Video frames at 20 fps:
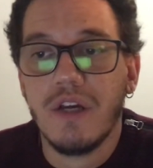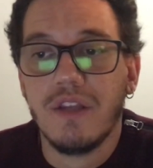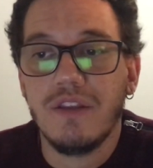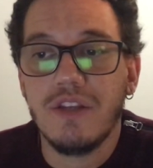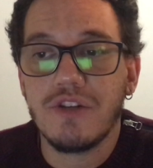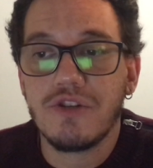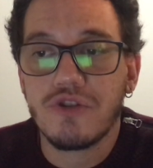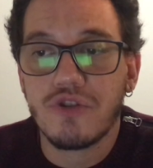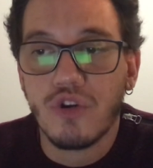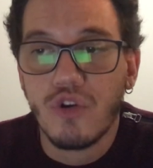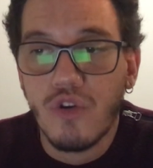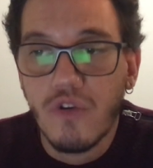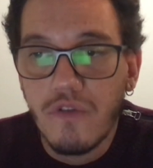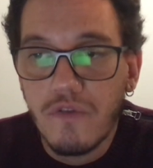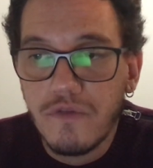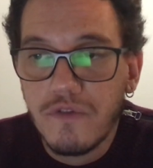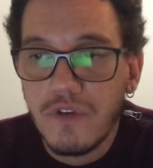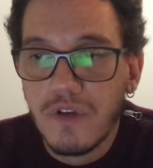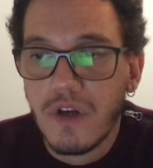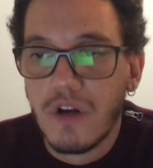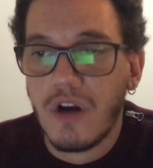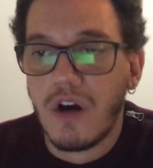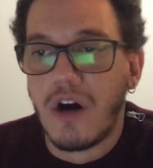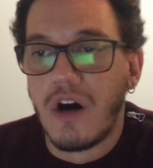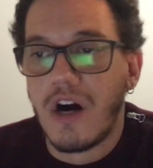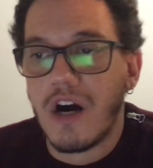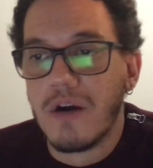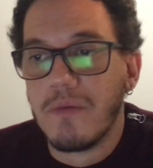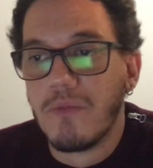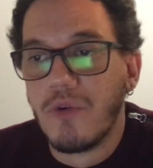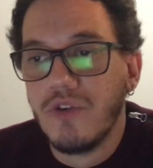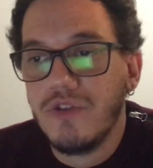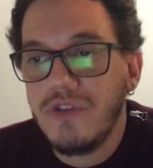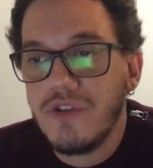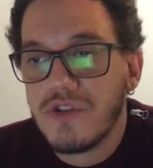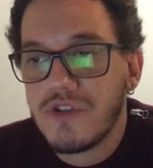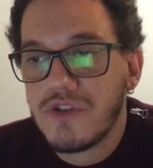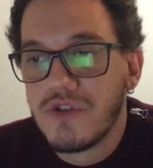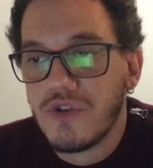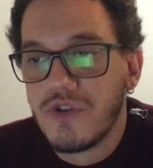dissolved
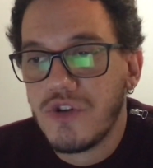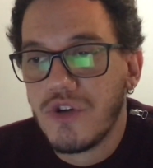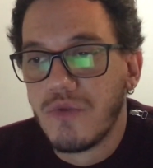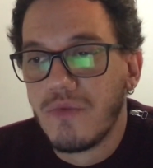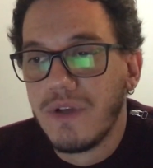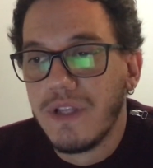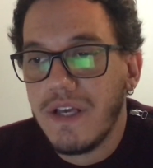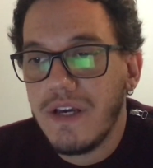harmonious social